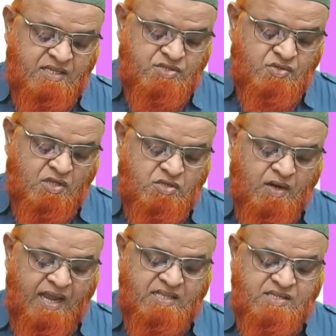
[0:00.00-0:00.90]
this is
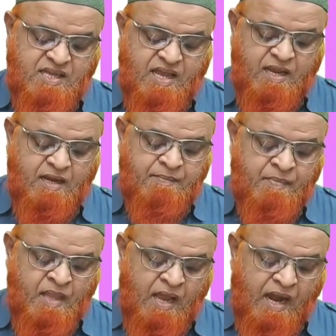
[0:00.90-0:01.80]
also glancing angle,
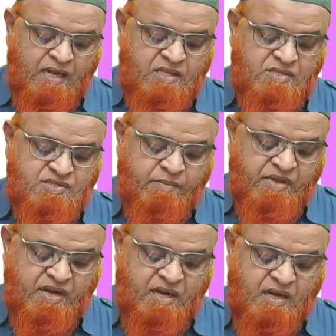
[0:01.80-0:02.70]
and this is a
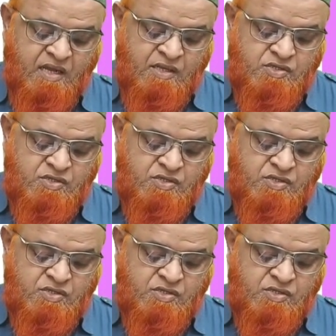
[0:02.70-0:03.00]
mirror.